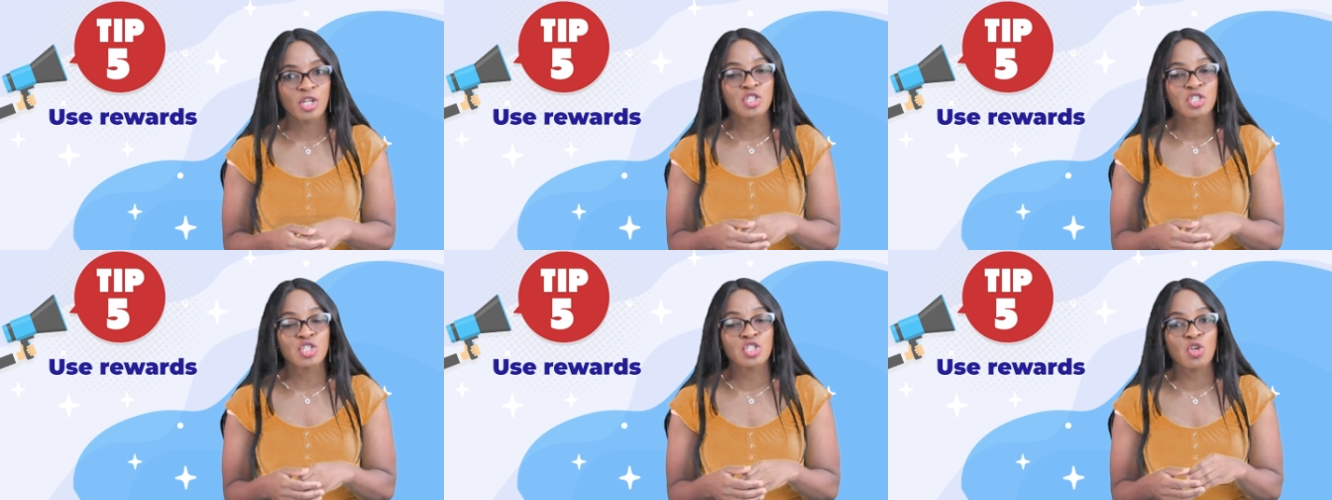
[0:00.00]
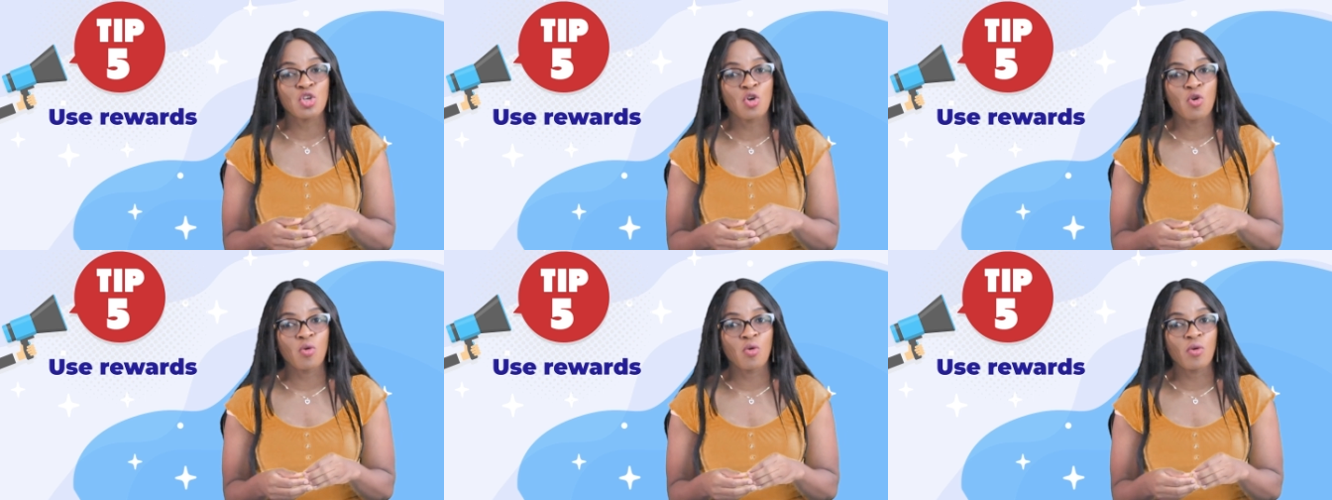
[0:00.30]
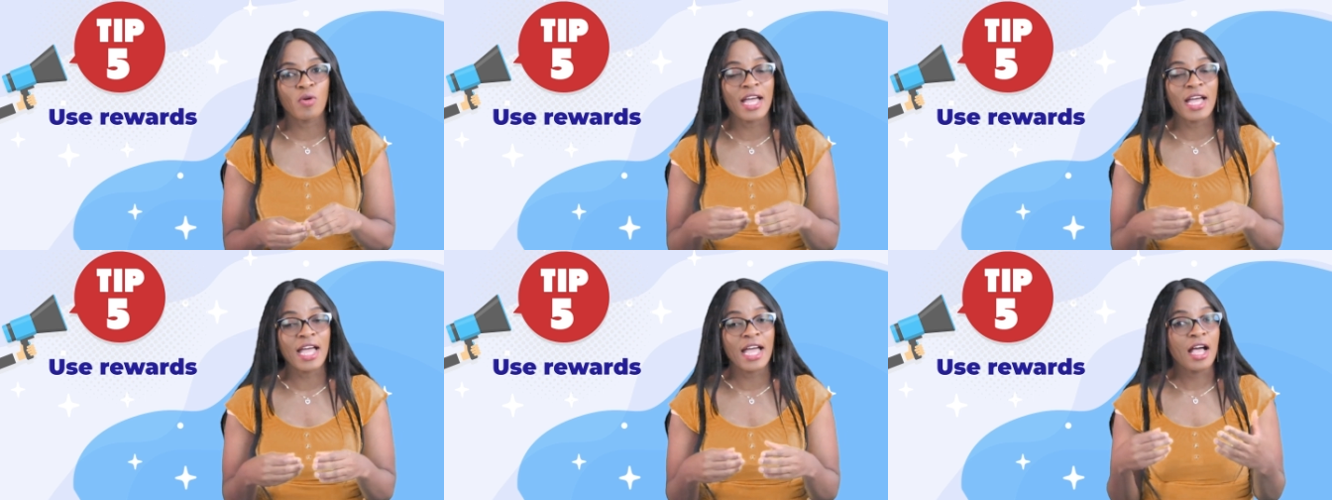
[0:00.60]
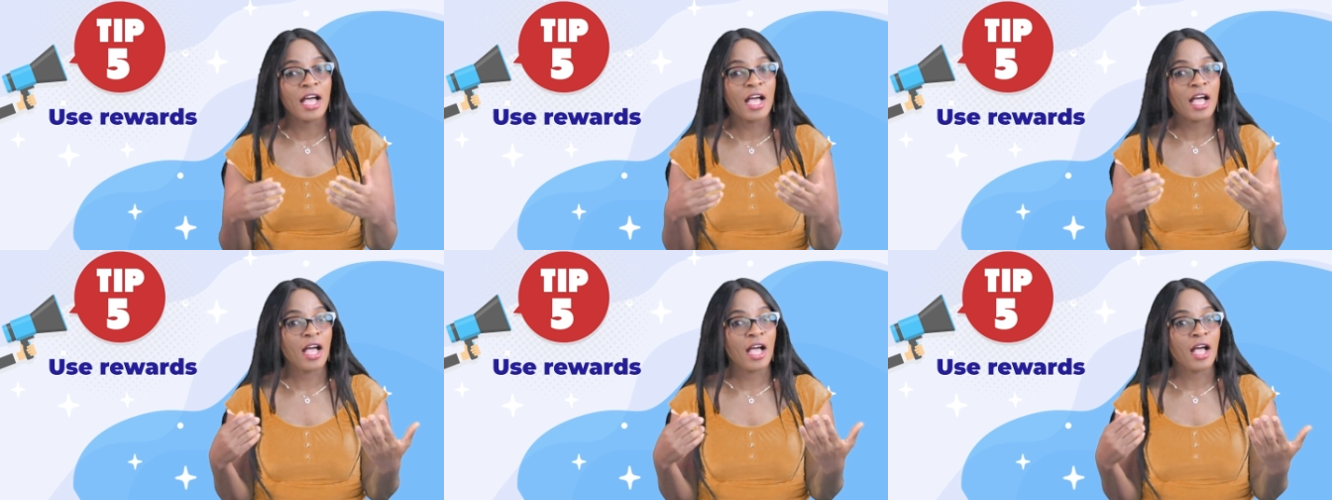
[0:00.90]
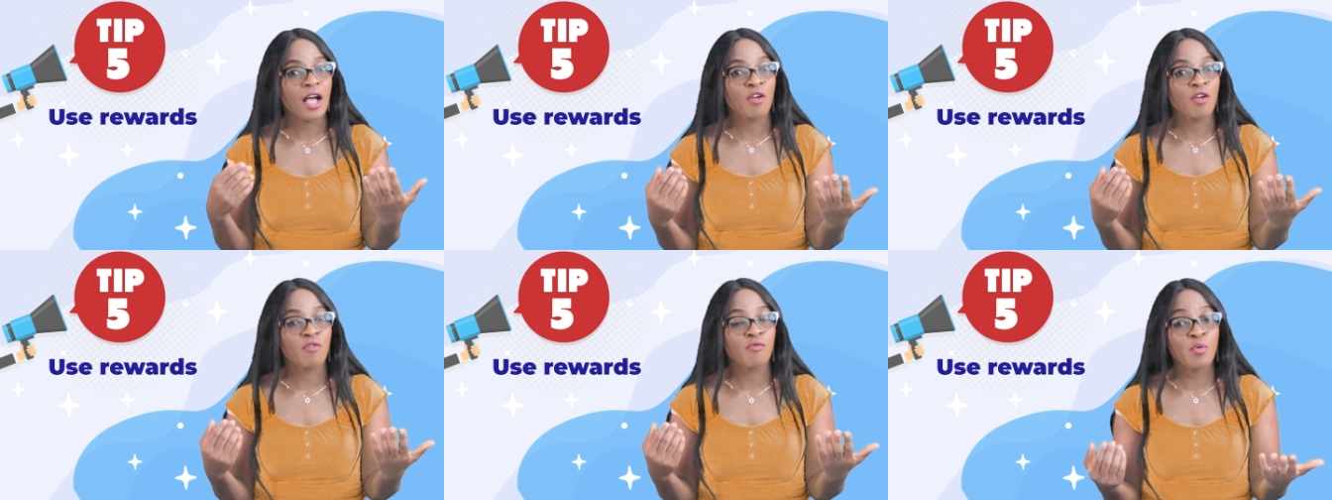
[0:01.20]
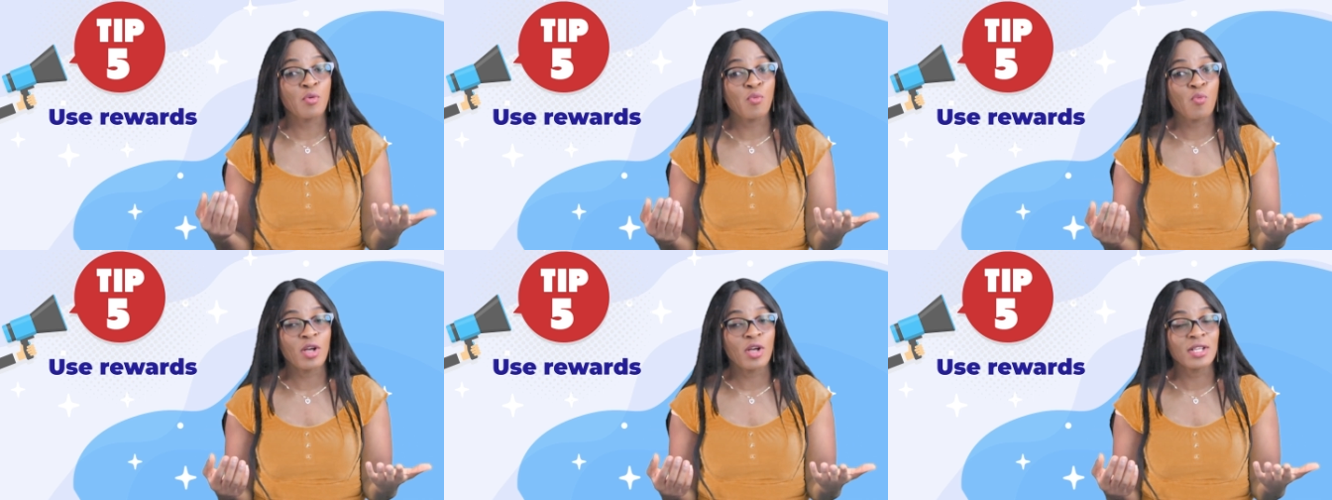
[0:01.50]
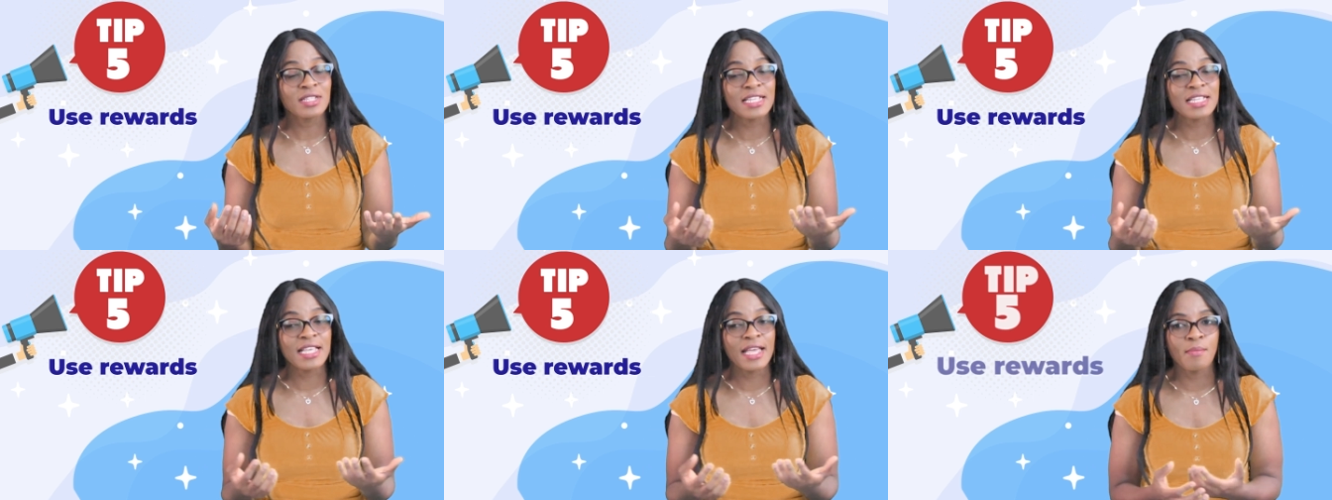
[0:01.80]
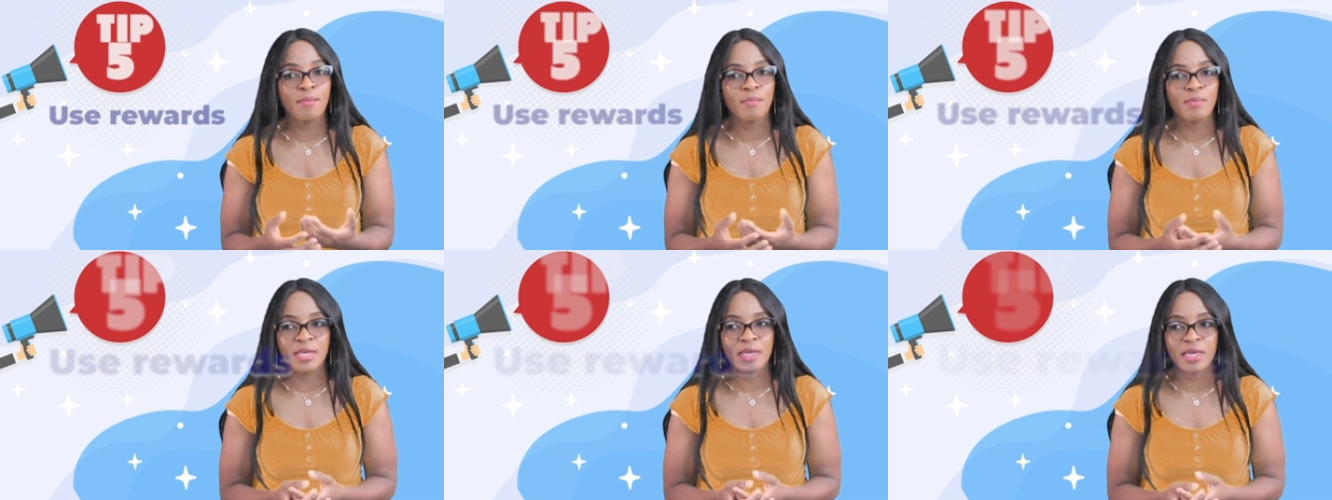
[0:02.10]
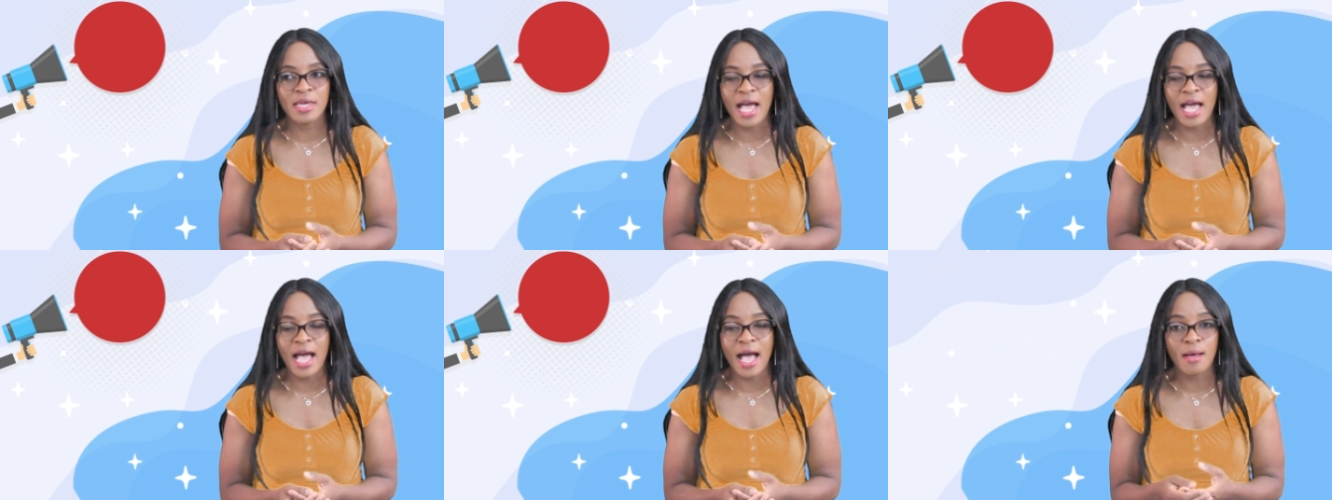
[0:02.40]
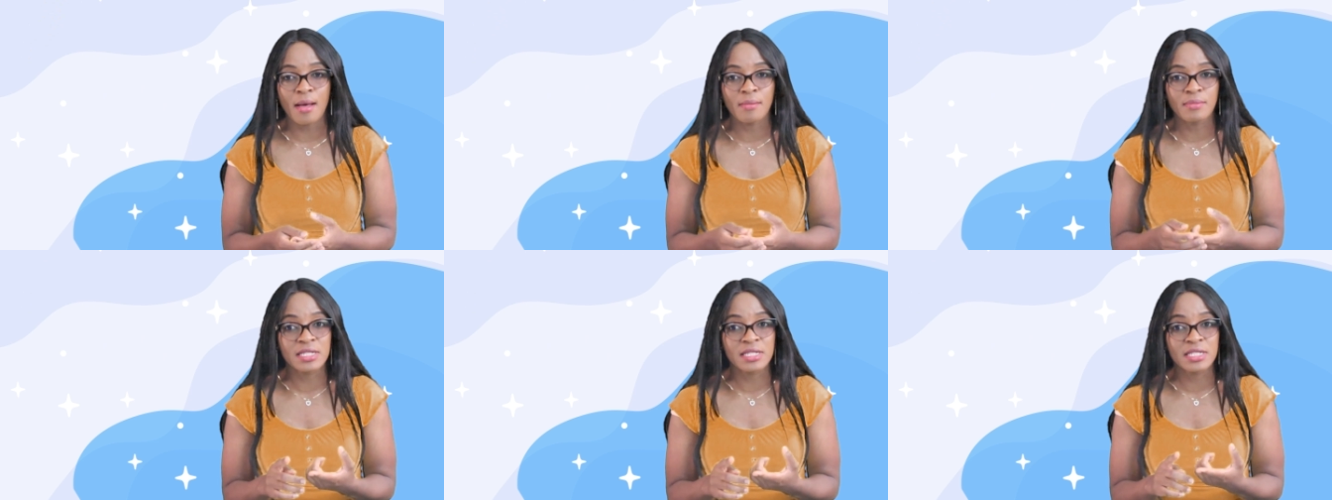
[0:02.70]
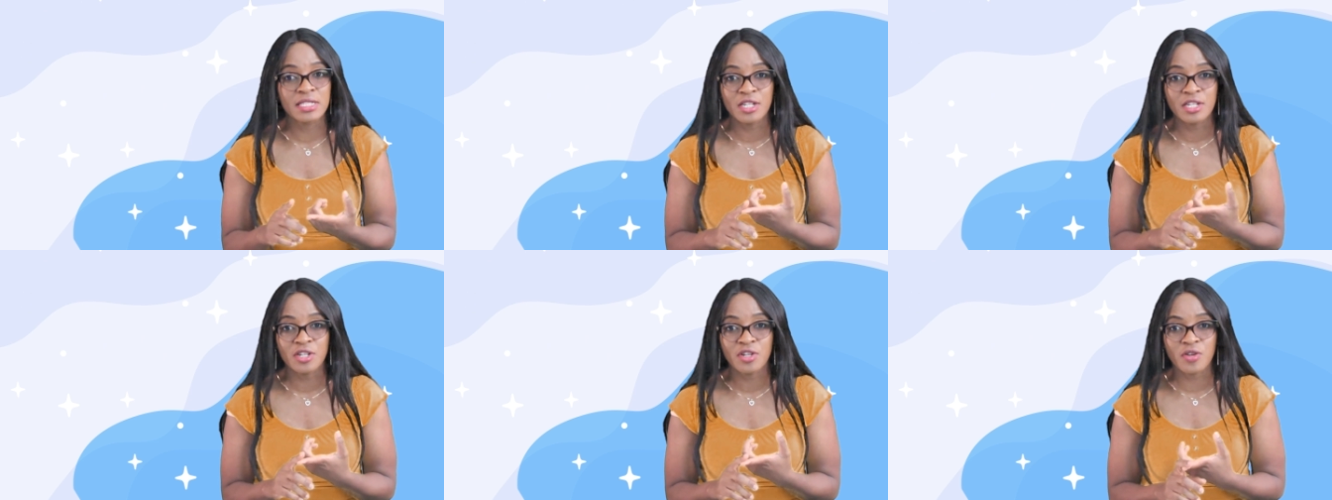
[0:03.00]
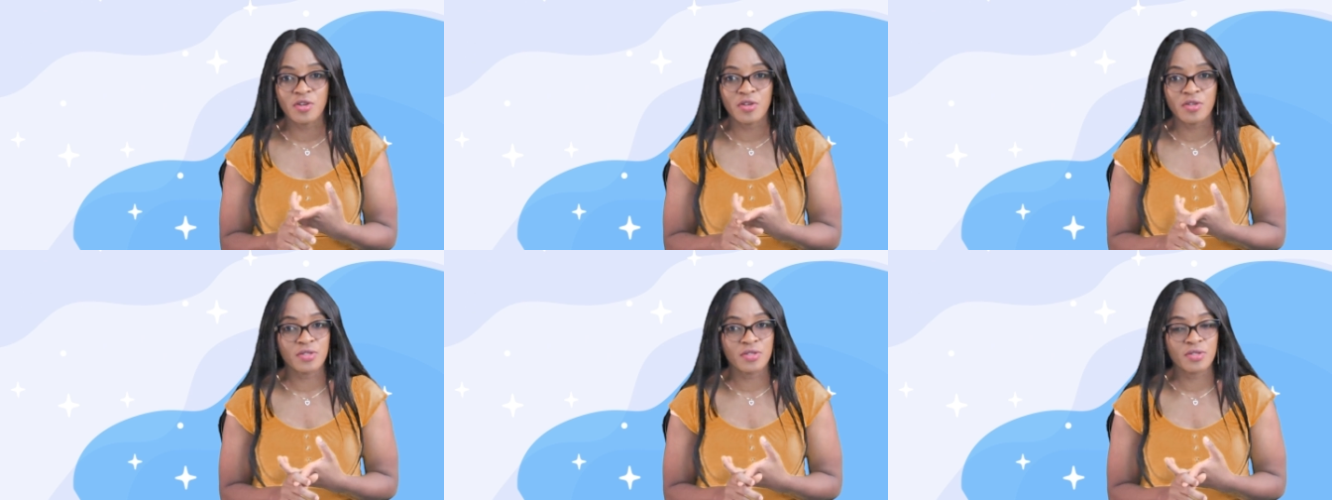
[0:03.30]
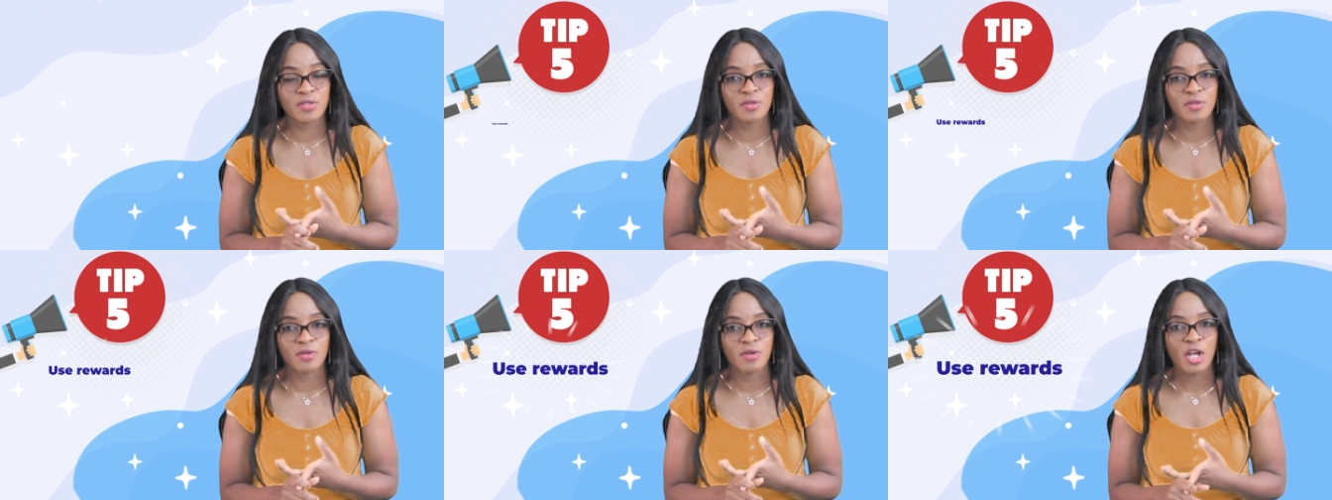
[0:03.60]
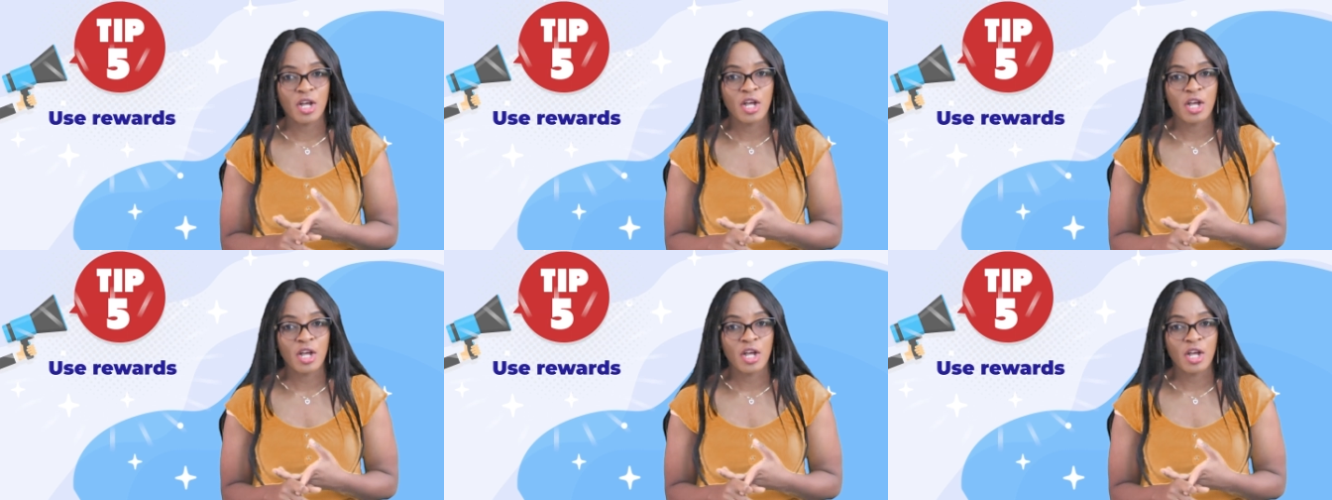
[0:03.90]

So rewards can be stickers.